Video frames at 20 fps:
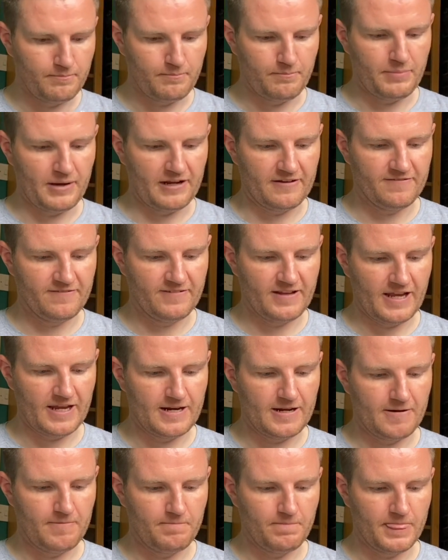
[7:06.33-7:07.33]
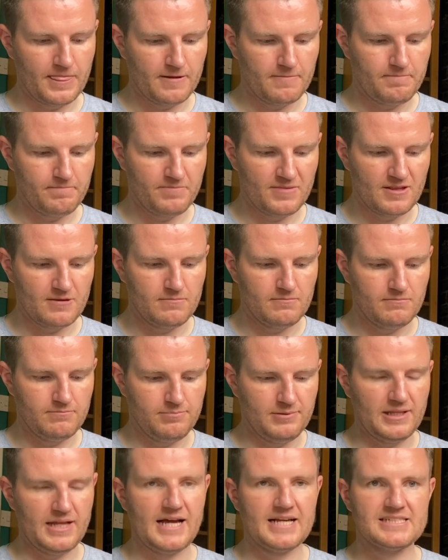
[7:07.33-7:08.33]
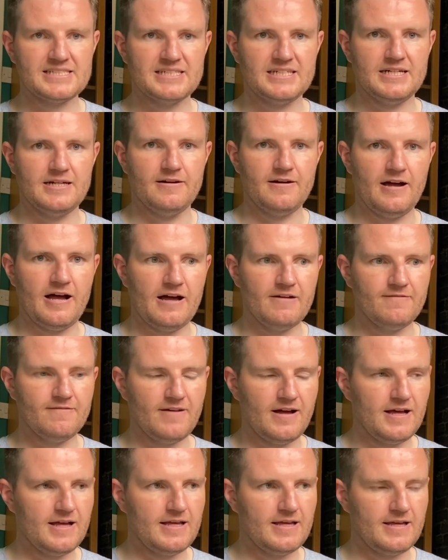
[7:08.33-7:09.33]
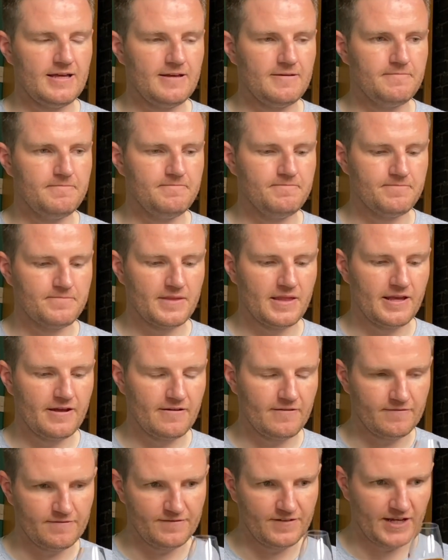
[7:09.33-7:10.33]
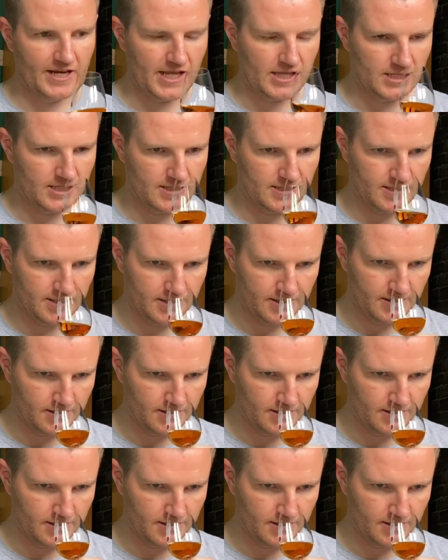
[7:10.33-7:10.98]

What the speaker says: big kind of blast at vanilla.